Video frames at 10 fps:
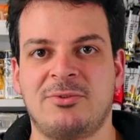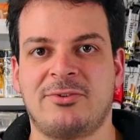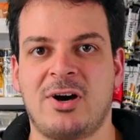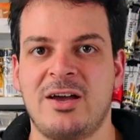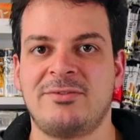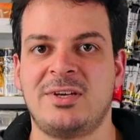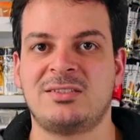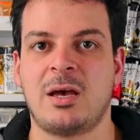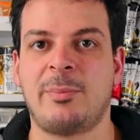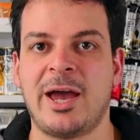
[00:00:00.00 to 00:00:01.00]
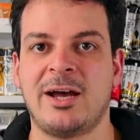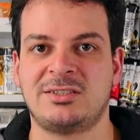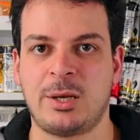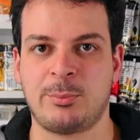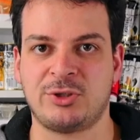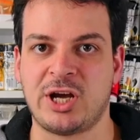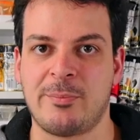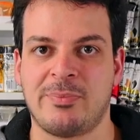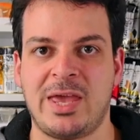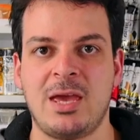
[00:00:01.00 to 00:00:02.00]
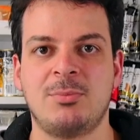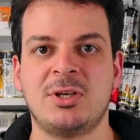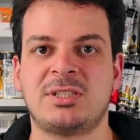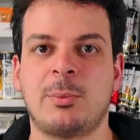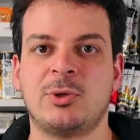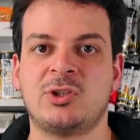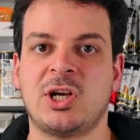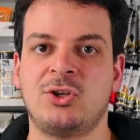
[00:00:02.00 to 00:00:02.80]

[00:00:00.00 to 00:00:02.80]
five is about temperature. Ambient temperature